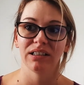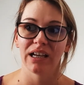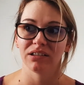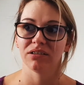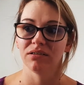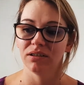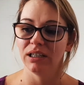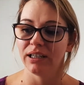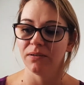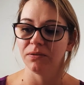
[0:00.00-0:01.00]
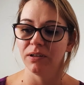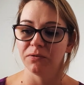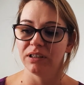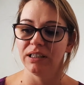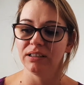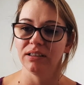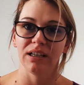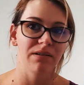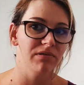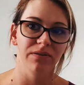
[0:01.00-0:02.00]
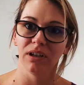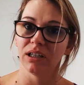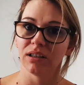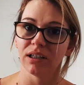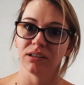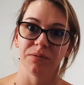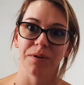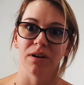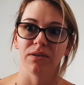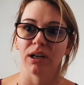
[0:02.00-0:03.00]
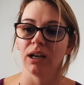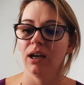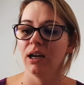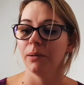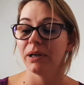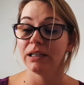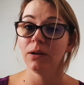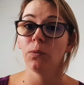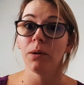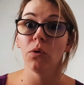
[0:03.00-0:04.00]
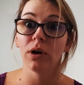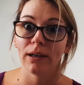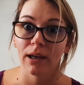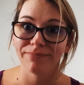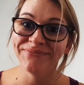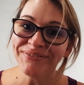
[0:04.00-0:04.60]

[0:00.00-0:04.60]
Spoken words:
That's really, if this is everything it does, it's perfect. But it did way more than that.